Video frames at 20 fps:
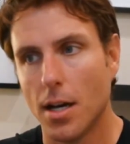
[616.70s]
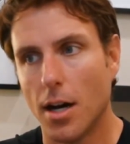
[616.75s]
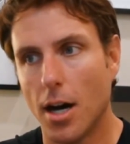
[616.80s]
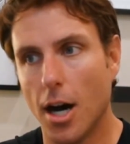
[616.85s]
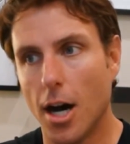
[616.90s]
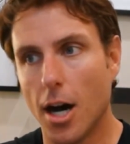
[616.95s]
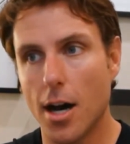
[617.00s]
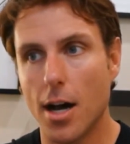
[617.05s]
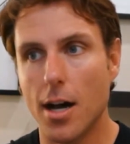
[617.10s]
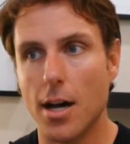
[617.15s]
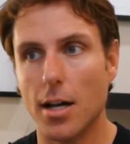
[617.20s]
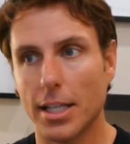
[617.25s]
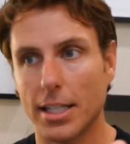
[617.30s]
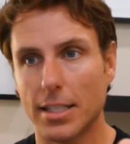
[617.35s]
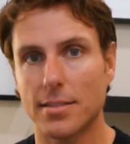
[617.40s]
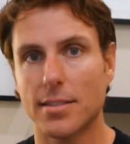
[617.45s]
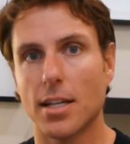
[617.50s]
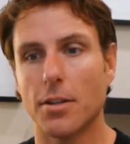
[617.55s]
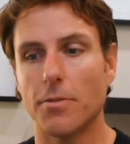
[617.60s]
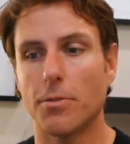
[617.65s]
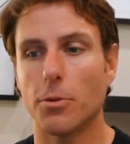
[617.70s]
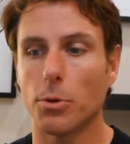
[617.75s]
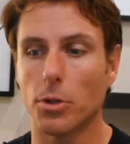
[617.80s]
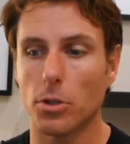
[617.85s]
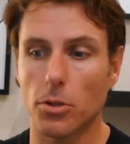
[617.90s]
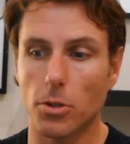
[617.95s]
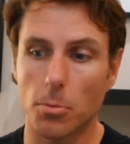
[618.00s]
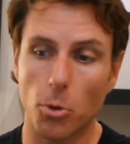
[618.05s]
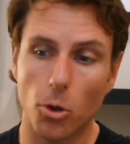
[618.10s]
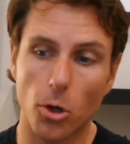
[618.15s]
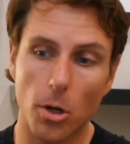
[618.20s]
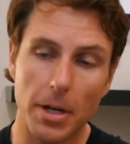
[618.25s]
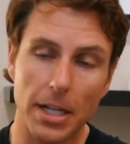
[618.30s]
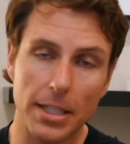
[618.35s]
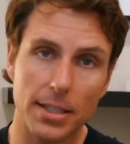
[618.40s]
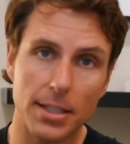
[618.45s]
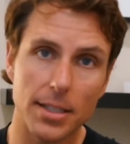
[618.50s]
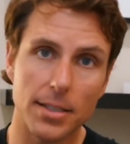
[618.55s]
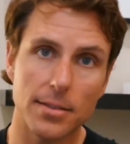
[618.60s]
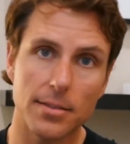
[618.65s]
Uh, like I said, if you want to learn more
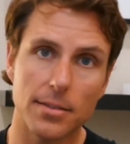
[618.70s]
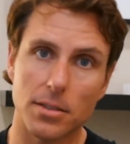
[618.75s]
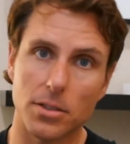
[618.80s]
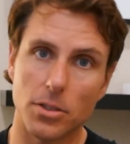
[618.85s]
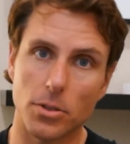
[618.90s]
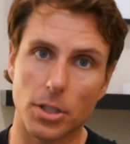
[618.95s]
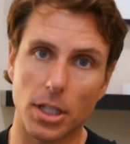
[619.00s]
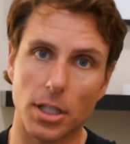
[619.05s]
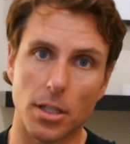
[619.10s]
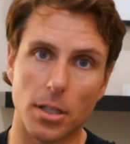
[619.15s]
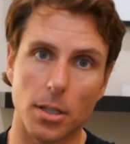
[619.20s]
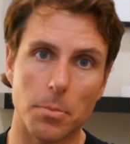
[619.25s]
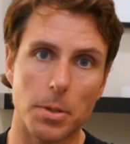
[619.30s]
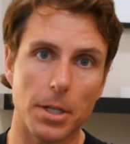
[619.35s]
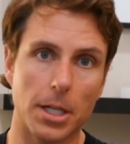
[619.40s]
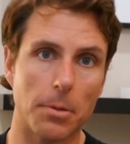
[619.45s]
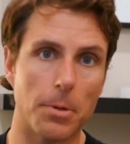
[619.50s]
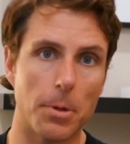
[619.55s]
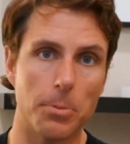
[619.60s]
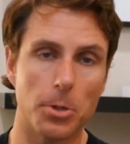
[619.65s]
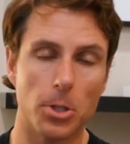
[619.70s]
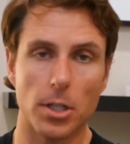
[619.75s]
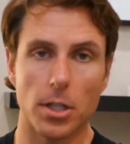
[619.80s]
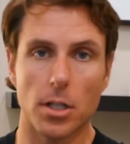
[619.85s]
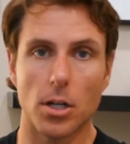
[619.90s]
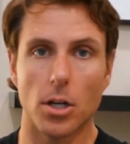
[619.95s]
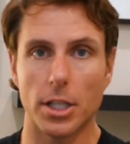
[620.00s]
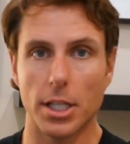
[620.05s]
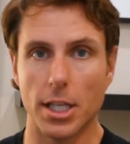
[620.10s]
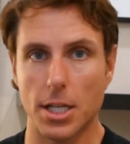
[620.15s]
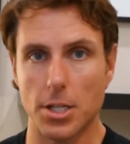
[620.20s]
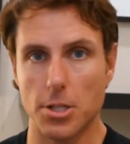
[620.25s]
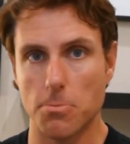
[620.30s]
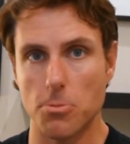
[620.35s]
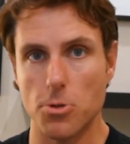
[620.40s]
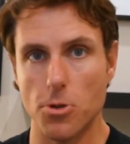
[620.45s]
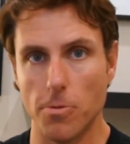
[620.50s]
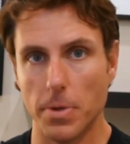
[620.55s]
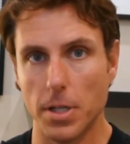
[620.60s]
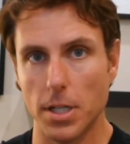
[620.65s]
about this, you can pick up my book called The Age of
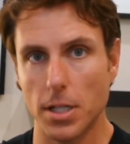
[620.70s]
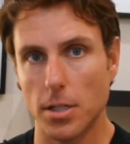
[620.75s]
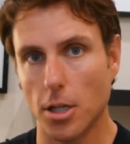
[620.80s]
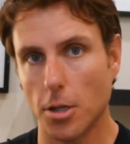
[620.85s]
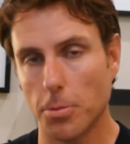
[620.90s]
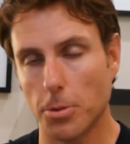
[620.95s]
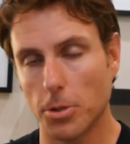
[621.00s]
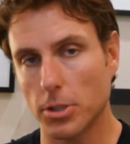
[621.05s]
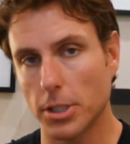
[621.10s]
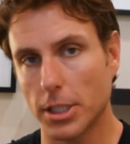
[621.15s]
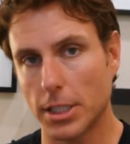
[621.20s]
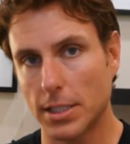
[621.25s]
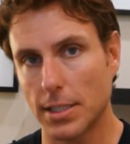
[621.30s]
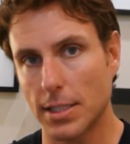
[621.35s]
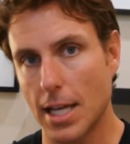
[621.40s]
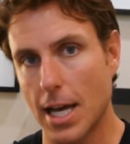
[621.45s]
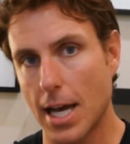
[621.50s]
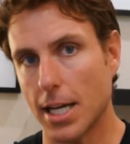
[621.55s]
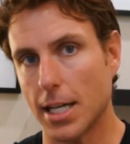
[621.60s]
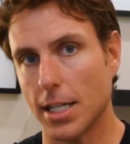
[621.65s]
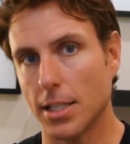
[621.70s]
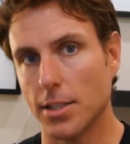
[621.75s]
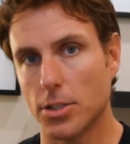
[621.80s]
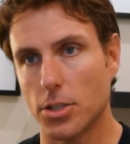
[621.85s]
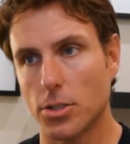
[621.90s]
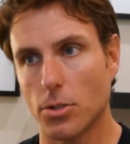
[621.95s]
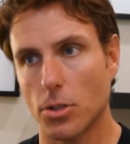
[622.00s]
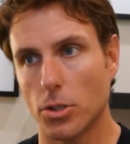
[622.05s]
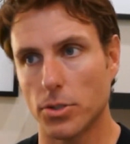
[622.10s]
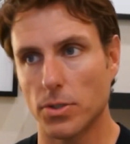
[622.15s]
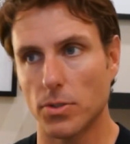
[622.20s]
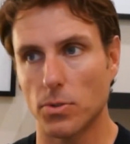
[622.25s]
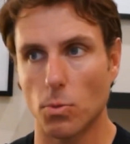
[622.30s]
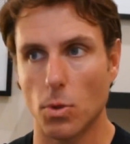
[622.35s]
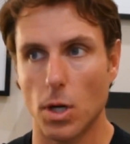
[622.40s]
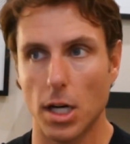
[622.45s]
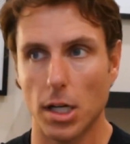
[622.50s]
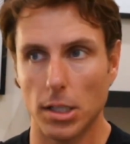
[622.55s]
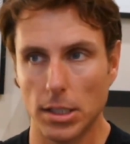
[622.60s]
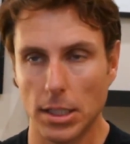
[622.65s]
Movement. I'll put a link to that in the show notes as
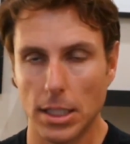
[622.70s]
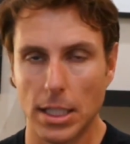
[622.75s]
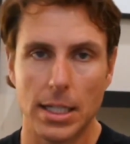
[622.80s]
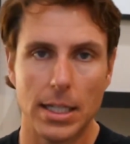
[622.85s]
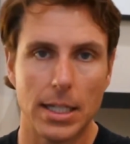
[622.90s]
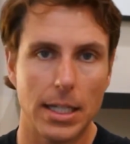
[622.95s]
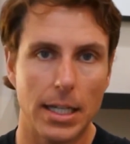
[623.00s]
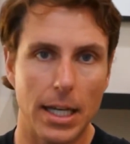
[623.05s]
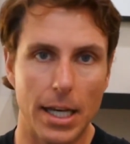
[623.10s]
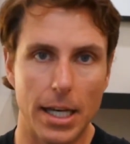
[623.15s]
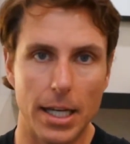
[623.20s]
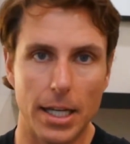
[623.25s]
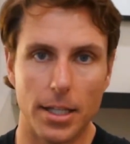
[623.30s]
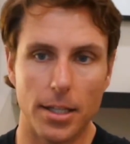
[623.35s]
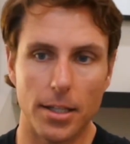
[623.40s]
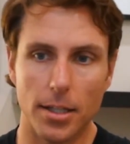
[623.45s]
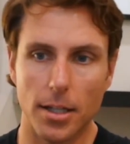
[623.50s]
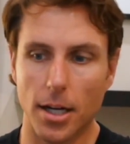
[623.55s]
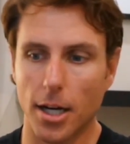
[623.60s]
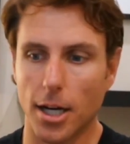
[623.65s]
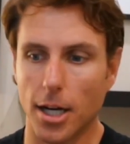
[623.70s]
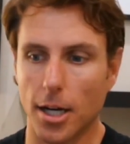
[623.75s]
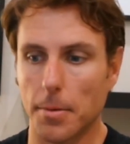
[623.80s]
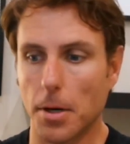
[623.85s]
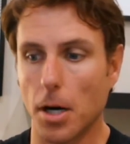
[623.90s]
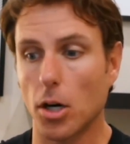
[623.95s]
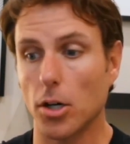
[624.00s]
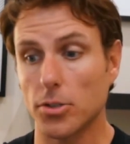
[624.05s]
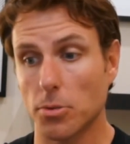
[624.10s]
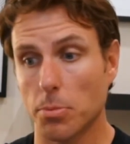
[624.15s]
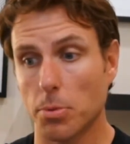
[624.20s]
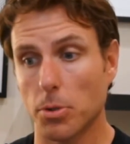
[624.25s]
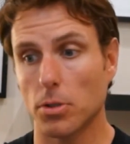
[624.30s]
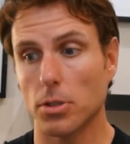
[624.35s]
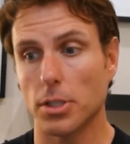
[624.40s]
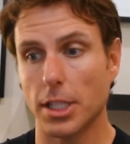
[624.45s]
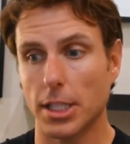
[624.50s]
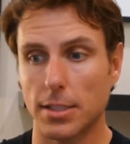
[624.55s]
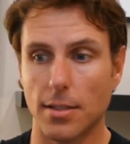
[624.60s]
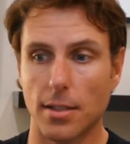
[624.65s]
well. And um, I'll also put a
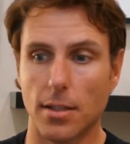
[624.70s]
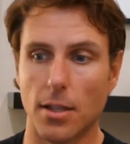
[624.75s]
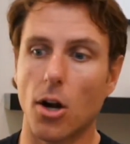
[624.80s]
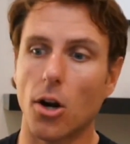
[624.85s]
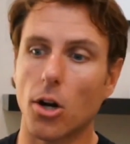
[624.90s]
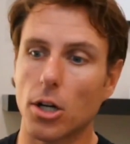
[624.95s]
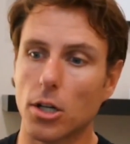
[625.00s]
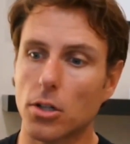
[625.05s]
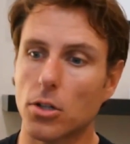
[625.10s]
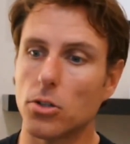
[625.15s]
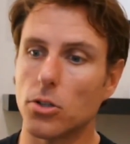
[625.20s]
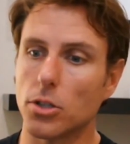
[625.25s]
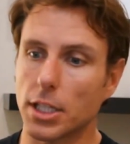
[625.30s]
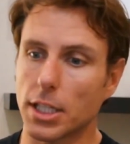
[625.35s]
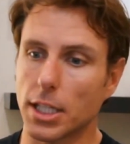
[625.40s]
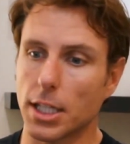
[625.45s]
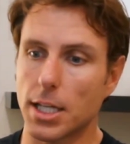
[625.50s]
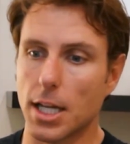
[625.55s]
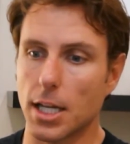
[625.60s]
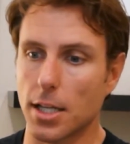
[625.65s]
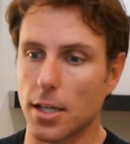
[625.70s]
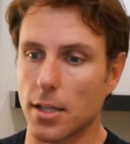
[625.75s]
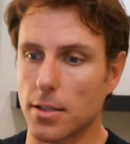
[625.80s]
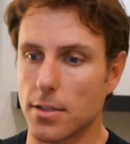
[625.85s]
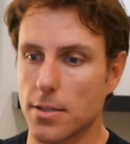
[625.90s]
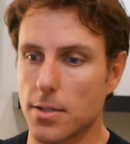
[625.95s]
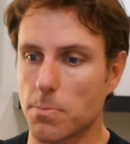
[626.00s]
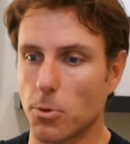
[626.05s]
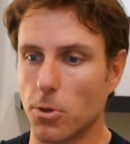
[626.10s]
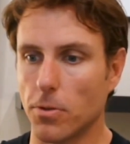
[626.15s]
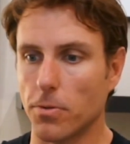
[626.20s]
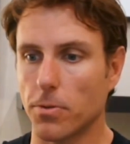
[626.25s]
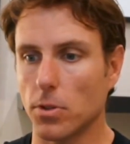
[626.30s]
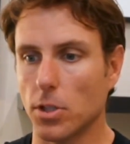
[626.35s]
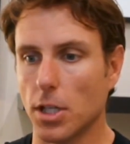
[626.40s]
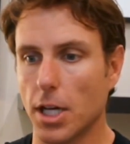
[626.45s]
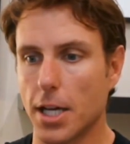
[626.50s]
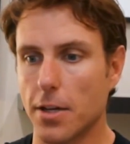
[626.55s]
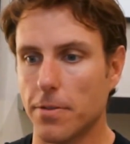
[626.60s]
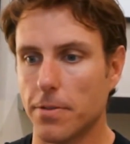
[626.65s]
link to the article in the Canadian Sport for
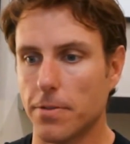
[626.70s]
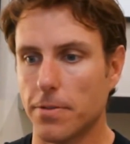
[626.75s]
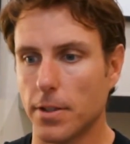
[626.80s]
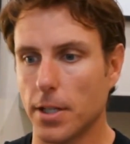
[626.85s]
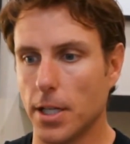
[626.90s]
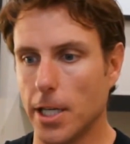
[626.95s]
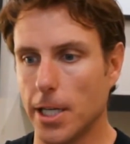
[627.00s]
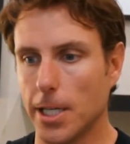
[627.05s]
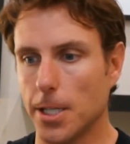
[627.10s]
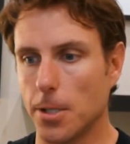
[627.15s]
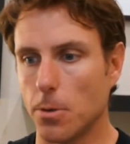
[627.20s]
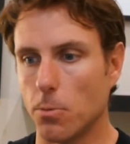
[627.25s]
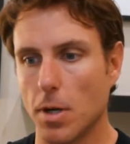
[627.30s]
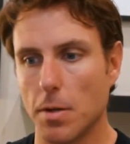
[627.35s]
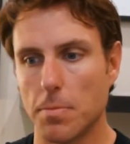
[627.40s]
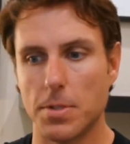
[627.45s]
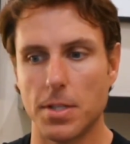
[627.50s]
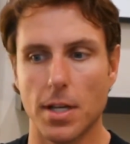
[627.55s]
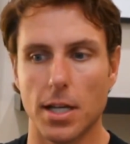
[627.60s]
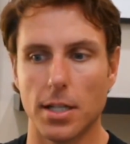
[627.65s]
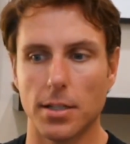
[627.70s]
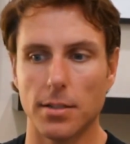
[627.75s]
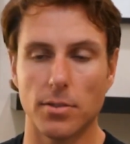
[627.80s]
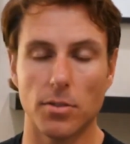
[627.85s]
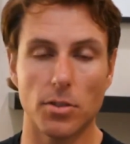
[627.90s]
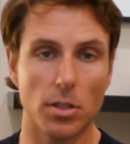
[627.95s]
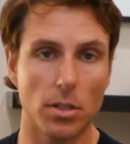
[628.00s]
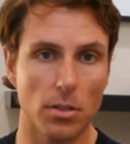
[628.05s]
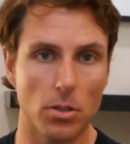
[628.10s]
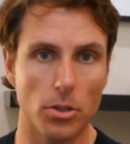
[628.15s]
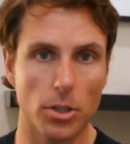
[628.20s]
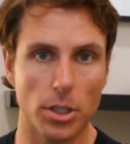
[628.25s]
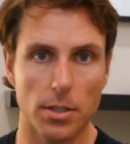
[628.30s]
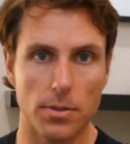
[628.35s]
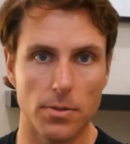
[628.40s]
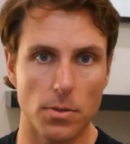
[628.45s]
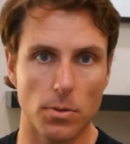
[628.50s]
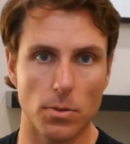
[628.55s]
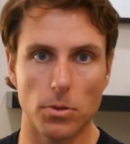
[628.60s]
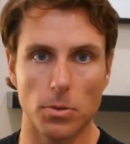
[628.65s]
Life uh, website so you can look
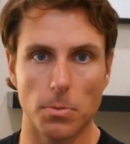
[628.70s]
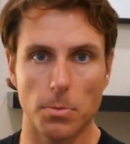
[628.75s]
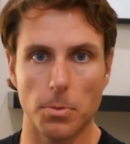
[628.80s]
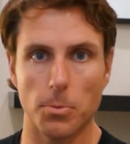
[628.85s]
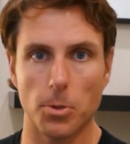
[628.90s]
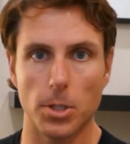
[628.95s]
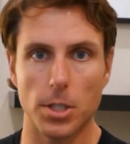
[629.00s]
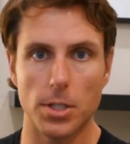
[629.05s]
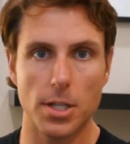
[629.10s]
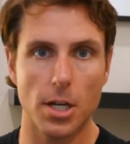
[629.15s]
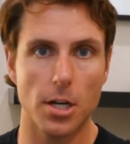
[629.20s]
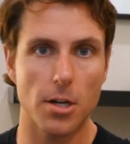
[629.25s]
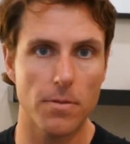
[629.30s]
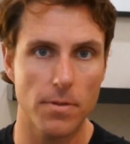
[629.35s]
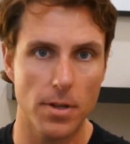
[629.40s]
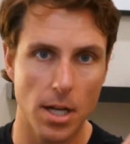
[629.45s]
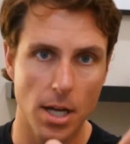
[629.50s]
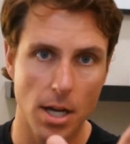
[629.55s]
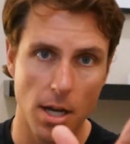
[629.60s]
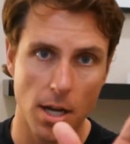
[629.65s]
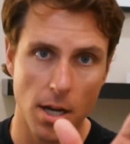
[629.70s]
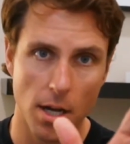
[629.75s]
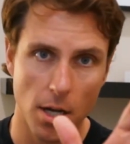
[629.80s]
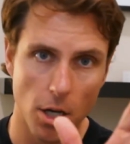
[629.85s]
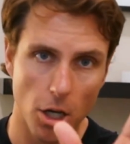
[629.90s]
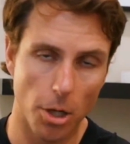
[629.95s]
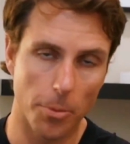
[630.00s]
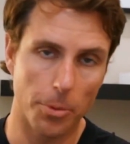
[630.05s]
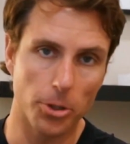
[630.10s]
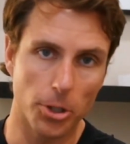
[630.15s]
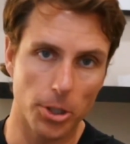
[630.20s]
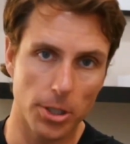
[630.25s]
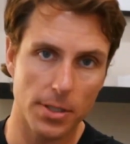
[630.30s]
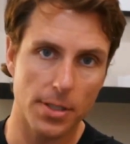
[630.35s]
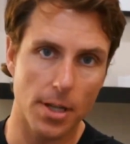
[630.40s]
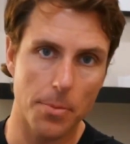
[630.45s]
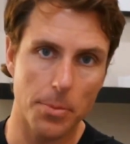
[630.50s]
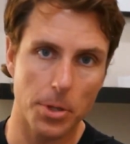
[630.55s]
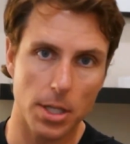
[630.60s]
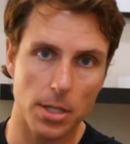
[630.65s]
into it a little bit more yourself. Hope you learned
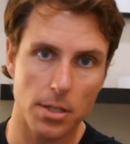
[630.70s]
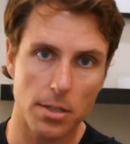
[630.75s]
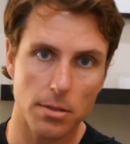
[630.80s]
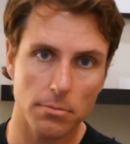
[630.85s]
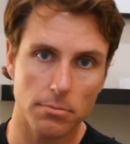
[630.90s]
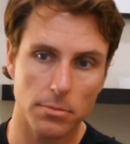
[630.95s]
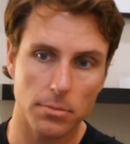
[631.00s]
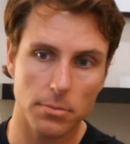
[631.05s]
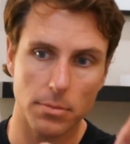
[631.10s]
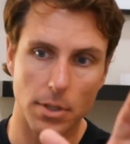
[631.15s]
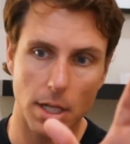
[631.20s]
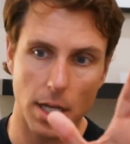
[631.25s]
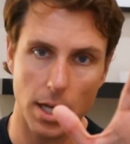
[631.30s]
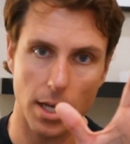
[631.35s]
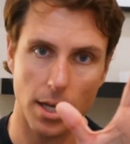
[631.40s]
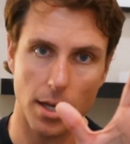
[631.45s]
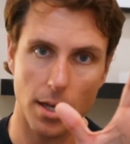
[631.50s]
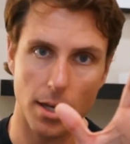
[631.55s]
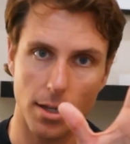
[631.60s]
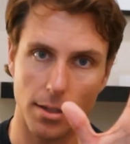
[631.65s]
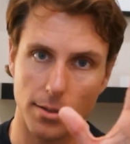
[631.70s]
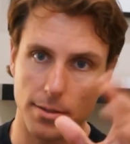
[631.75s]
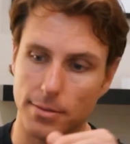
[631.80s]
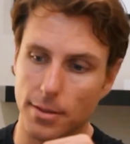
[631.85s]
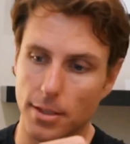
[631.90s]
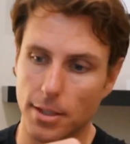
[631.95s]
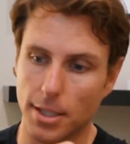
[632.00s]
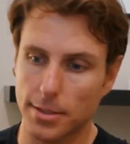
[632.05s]
something and see you